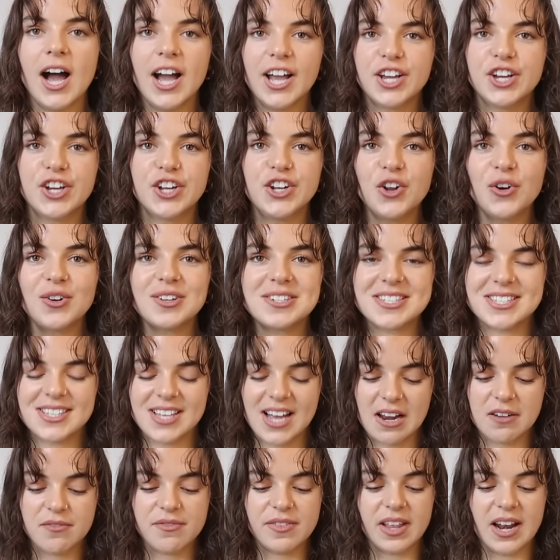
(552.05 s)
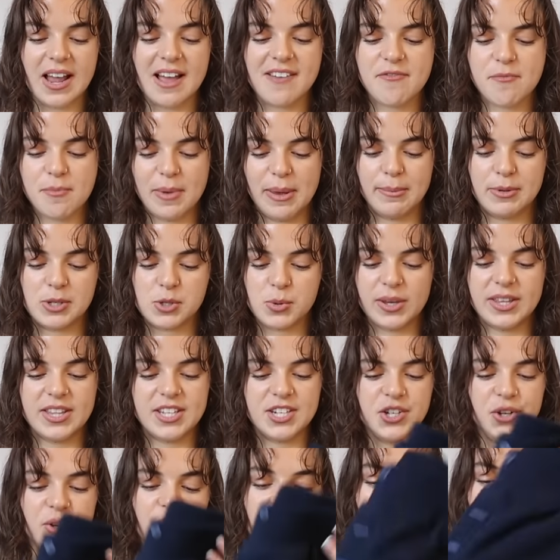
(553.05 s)
I could not decide for the life of me between the
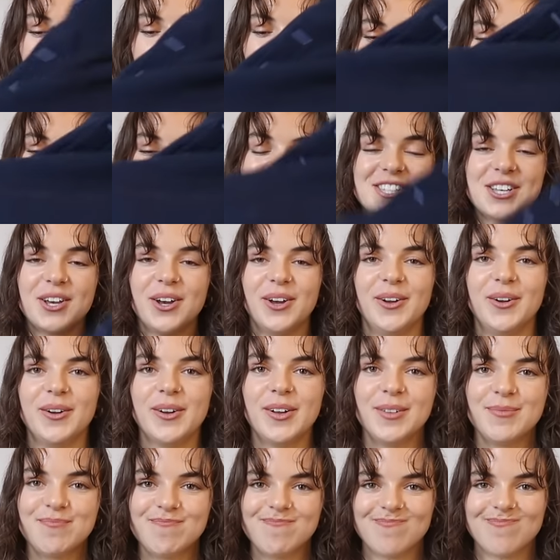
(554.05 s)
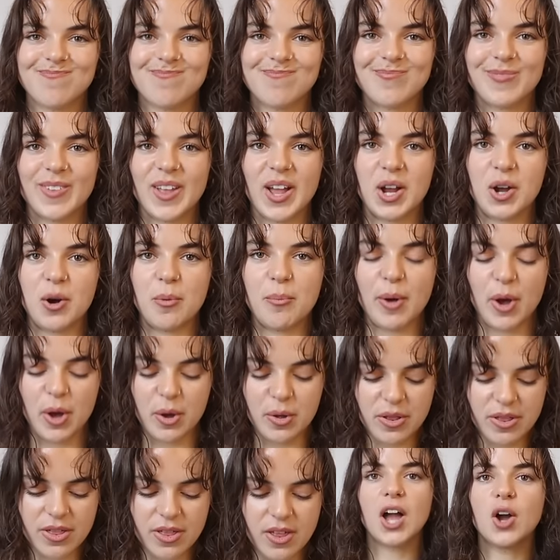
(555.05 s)
two colorways, so I got
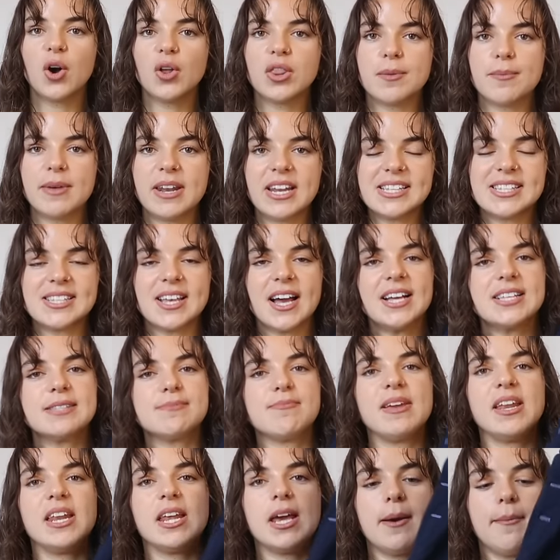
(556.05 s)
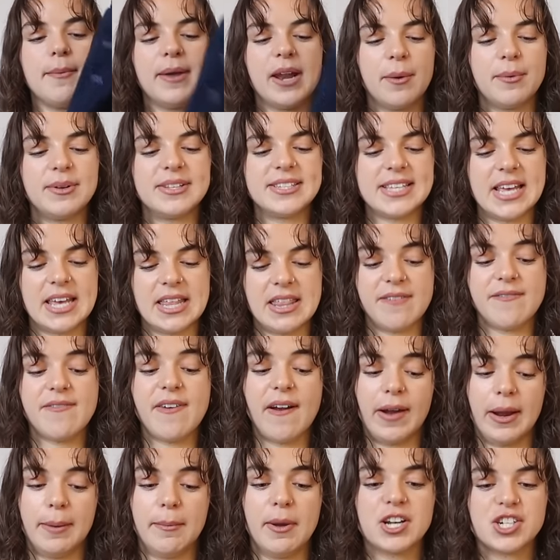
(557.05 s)
both. I got them in a size medium, and I would say they're
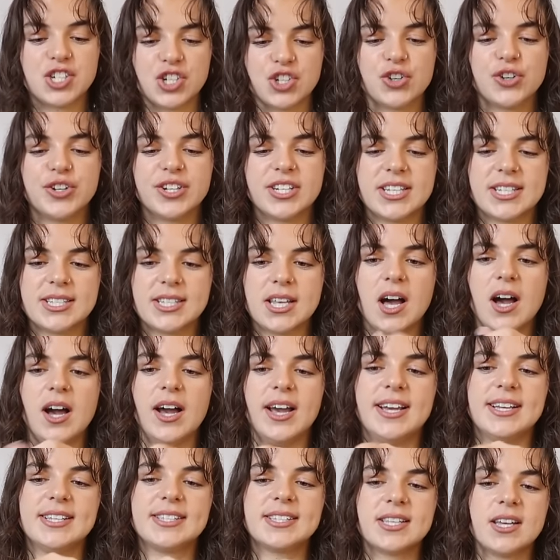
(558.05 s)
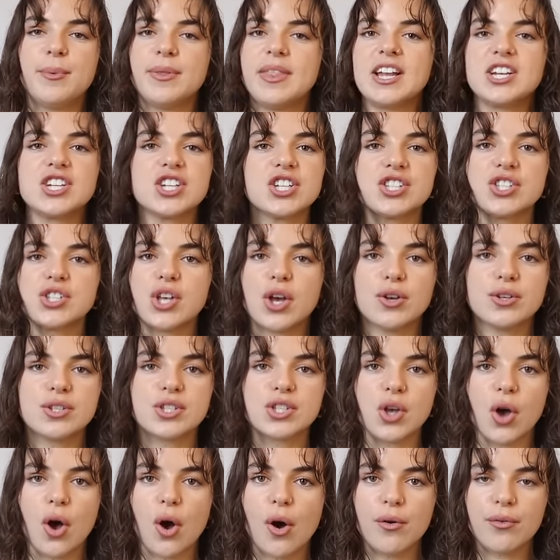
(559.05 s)
very much true to size, but they're just so
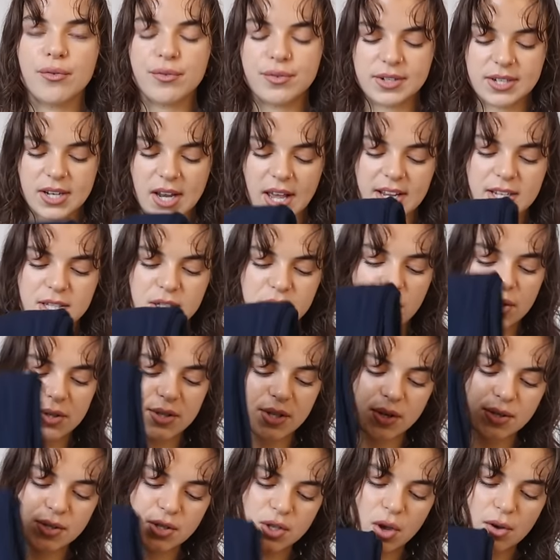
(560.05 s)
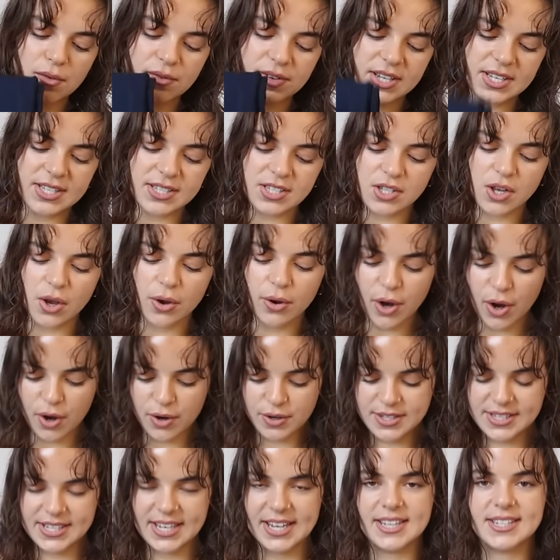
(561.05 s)
soft, like so, so soft. It's so
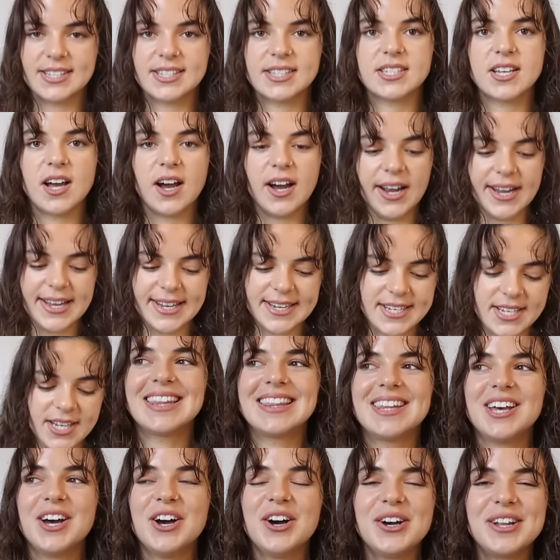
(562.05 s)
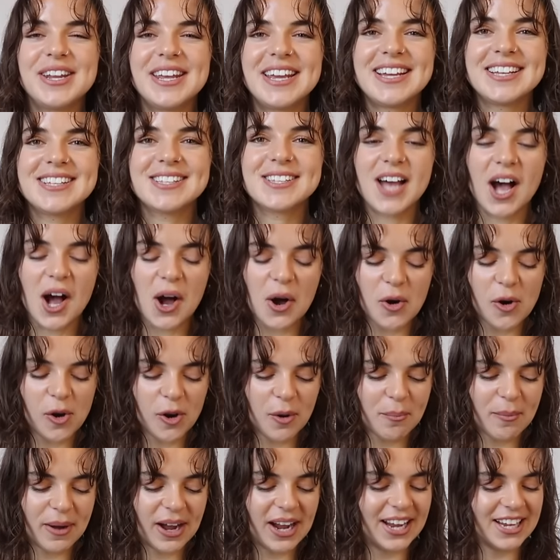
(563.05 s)
cozy inside. The hoodies are
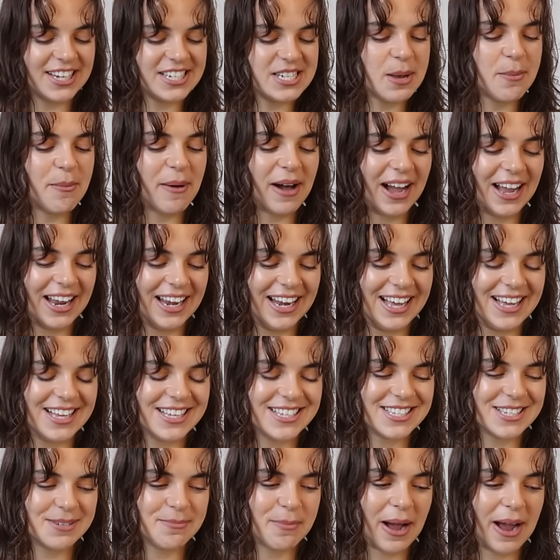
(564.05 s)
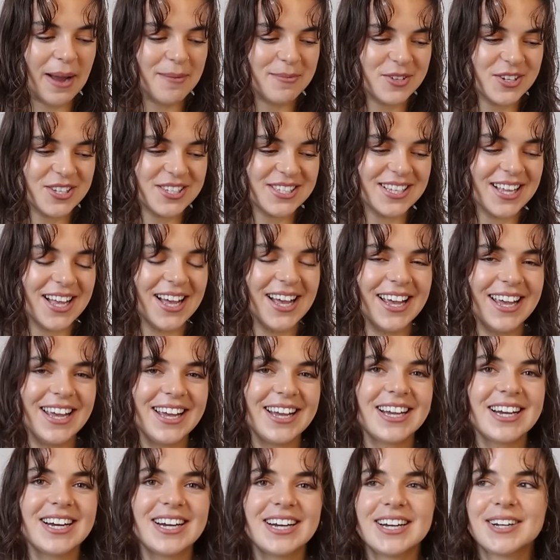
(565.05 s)
on my to buy list, but I'm just
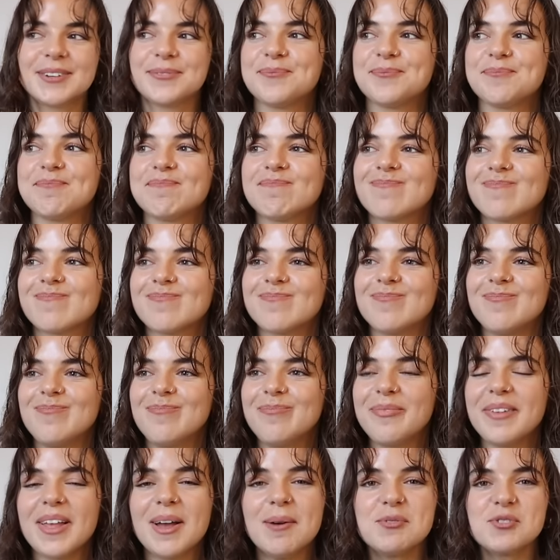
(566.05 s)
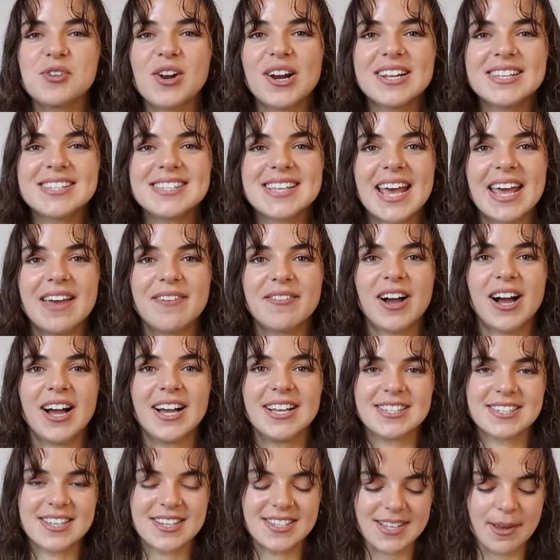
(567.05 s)
like, I'm trying to save,
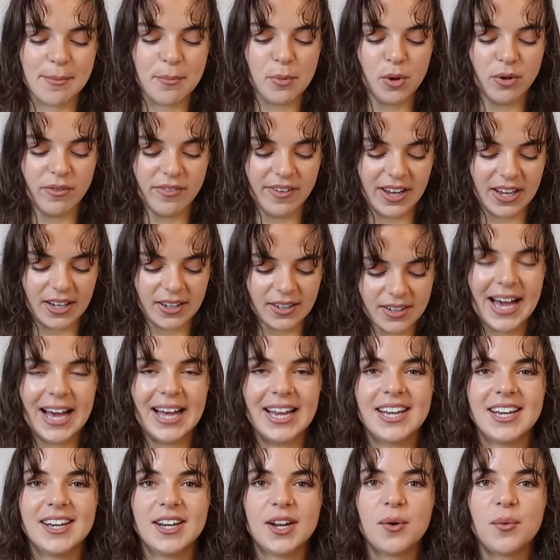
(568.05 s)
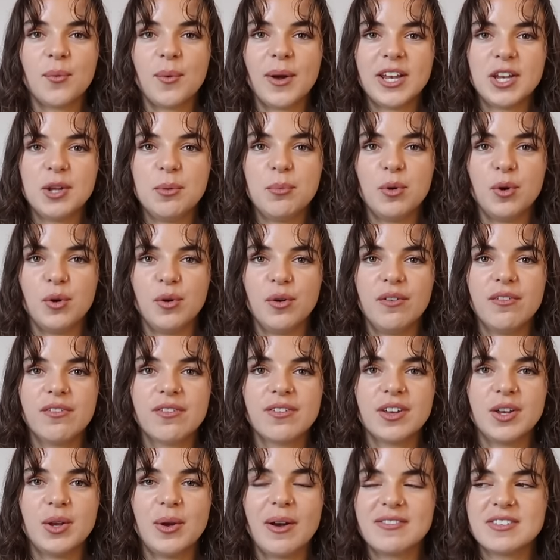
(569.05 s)
guys, because I'm moving. And when you move,
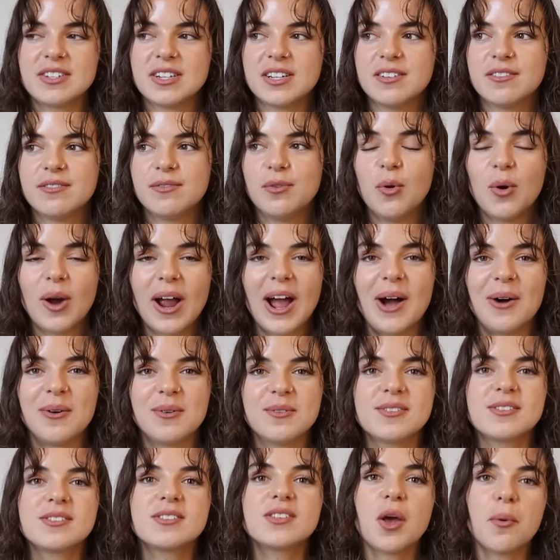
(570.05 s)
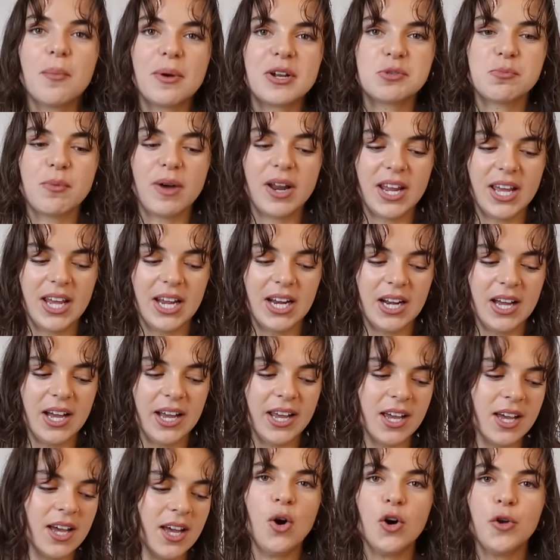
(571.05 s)
you have to fork out so much money,
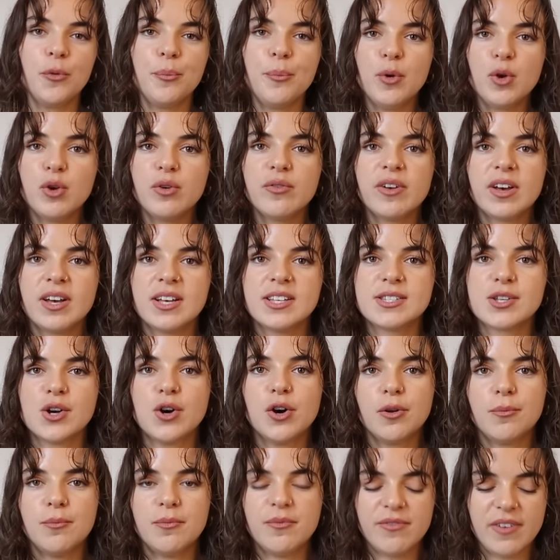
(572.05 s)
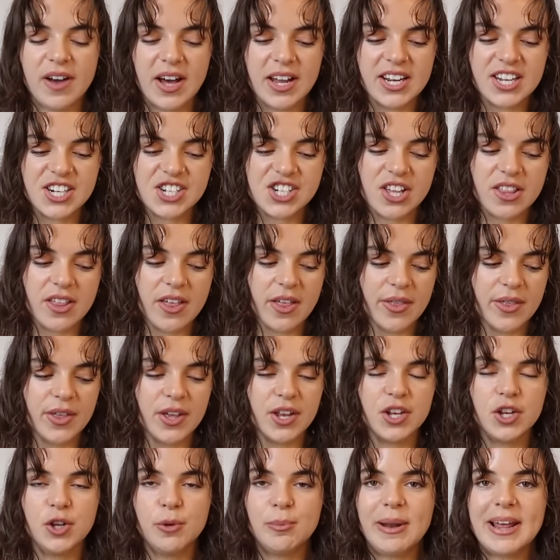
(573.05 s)
like on movers, on furniture that the
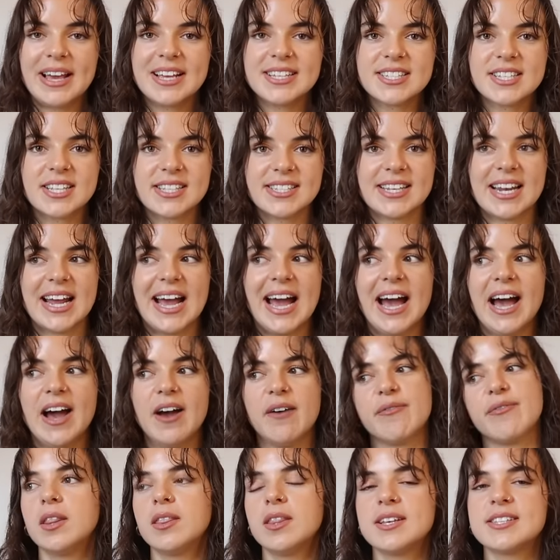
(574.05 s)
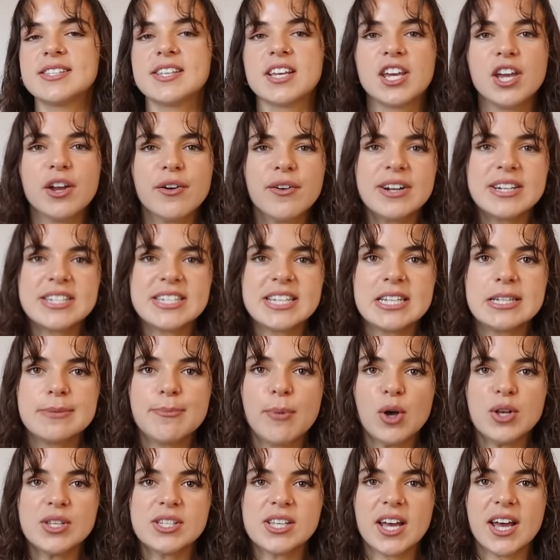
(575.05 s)
new place doesn't have, the security
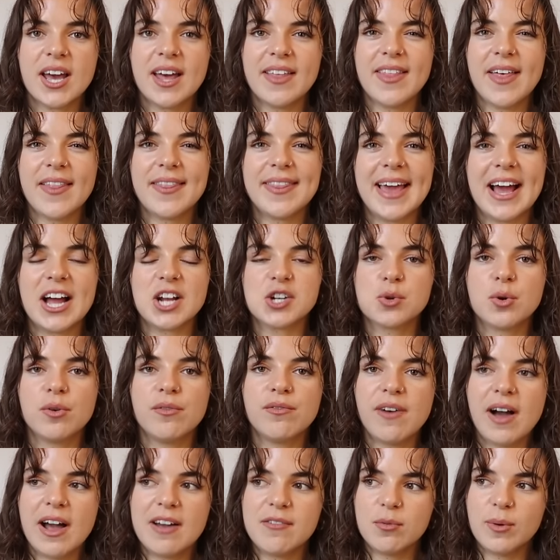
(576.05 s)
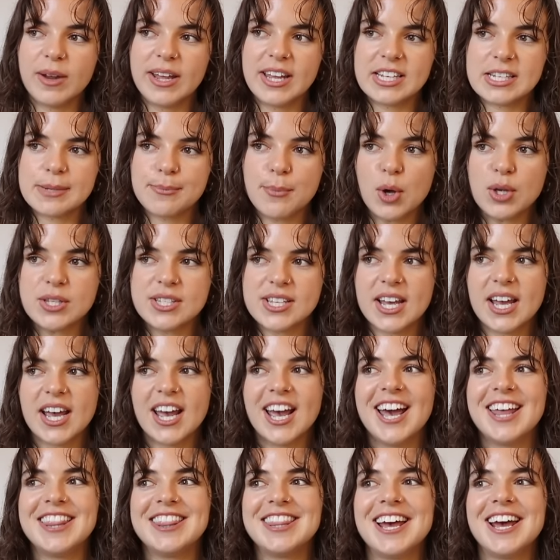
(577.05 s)
deposit, and then the actual 5 week
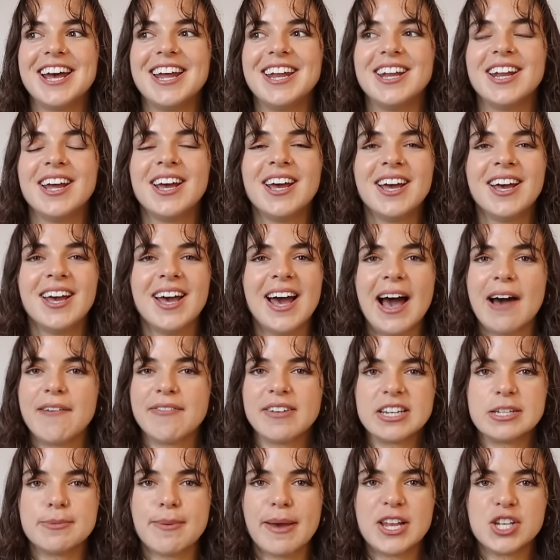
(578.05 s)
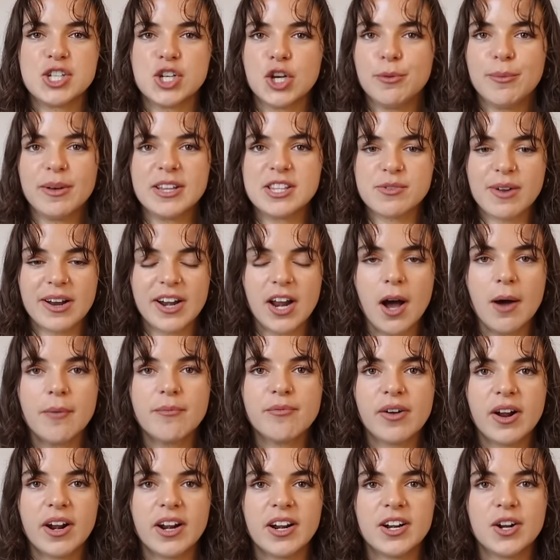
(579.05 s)
deposit, and then having to pay 2 months rent
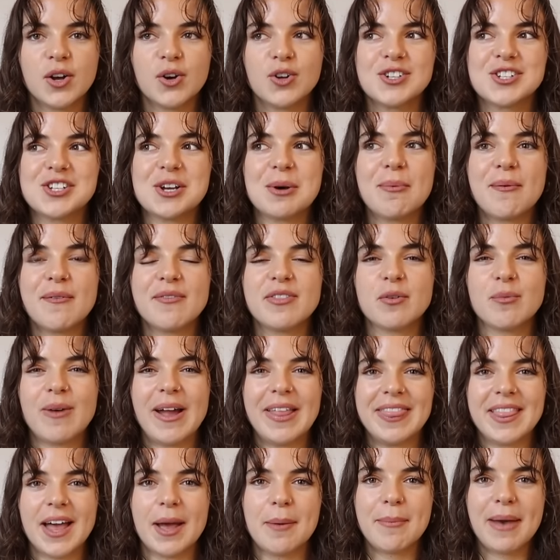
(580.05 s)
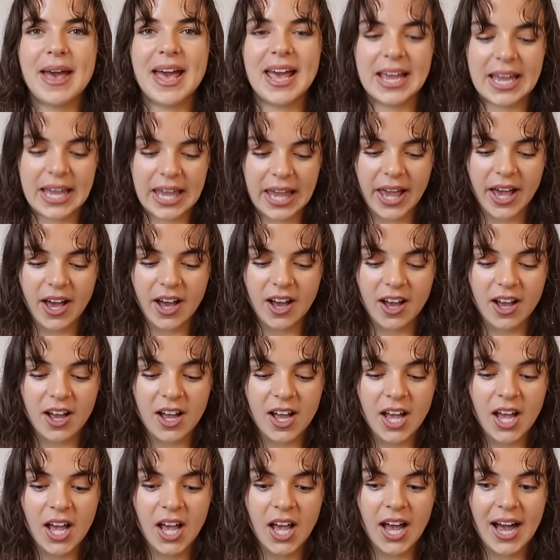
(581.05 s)
upfront on top of the rent that I'm paying here.
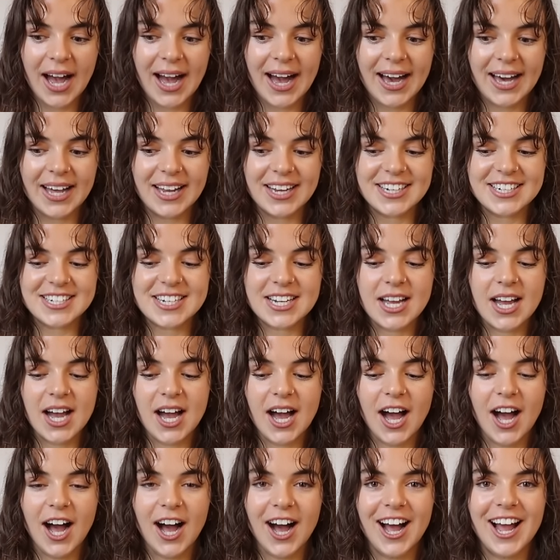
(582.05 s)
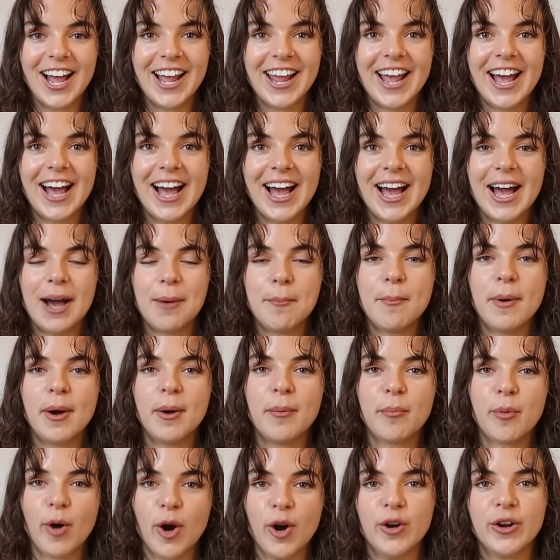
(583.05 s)
And I am
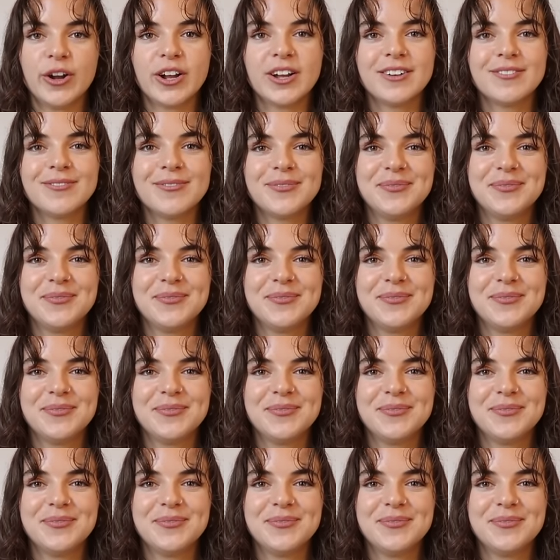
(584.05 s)
broke.